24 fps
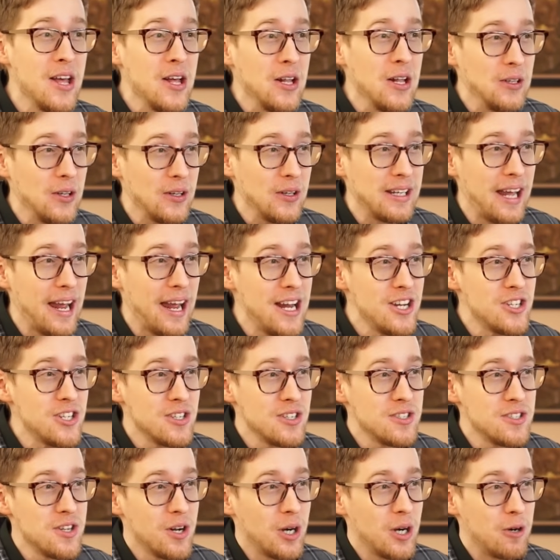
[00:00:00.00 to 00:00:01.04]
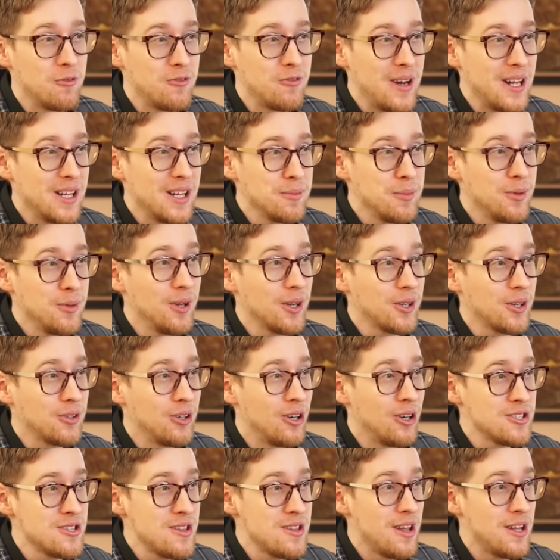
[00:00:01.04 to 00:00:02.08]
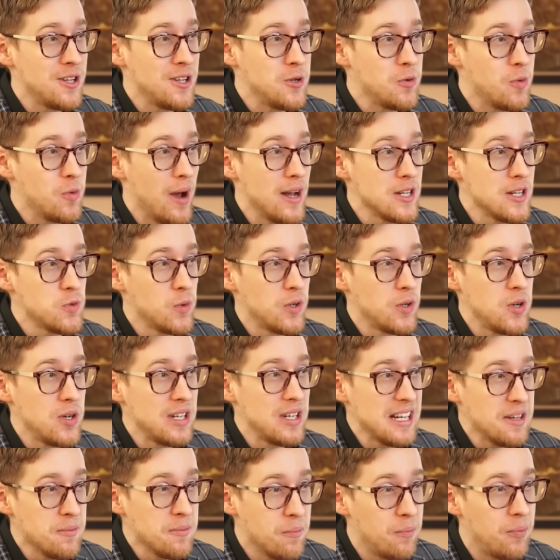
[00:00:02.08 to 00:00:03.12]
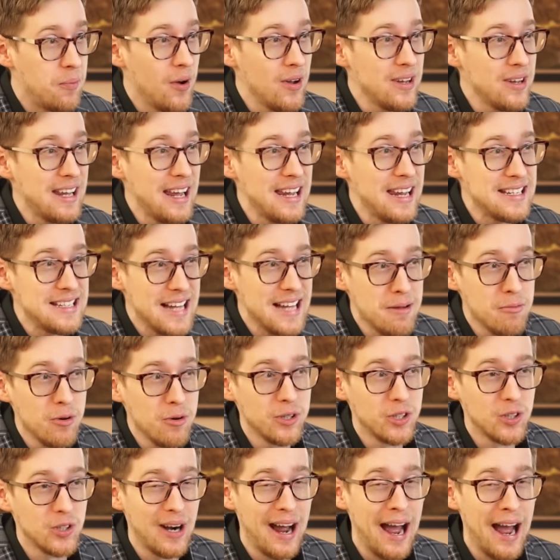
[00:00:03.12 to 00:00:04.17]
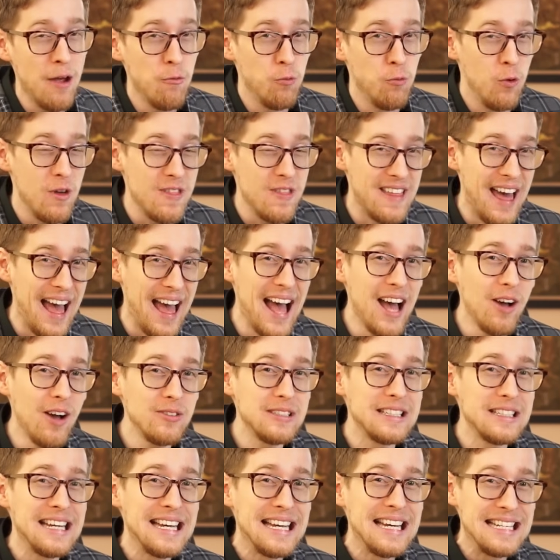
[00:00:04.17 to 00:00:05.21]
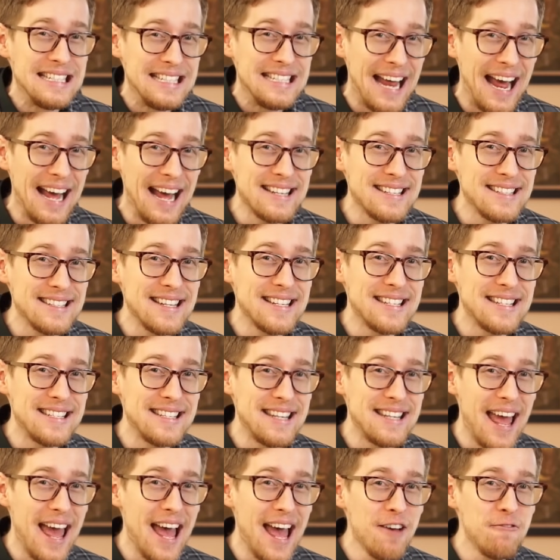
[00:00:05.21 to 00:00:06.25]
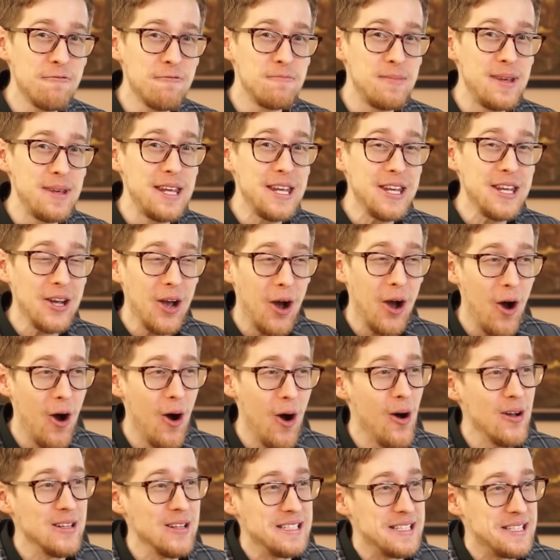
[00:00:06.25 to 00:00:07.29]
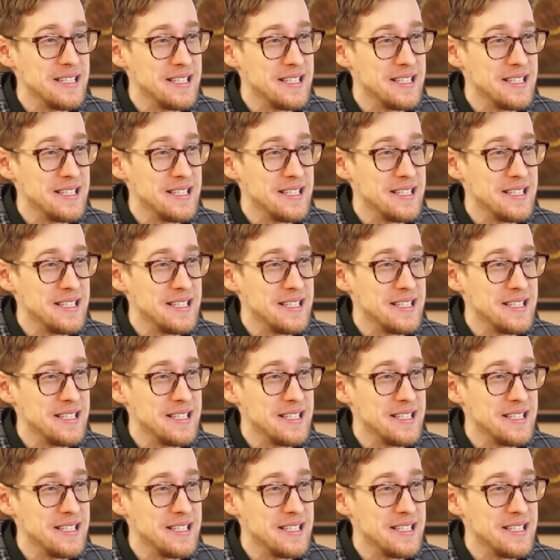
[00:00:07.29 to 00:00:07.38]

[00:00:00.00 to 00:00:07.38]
locations are available across the US where you can book a demo drive without Tesla staff being on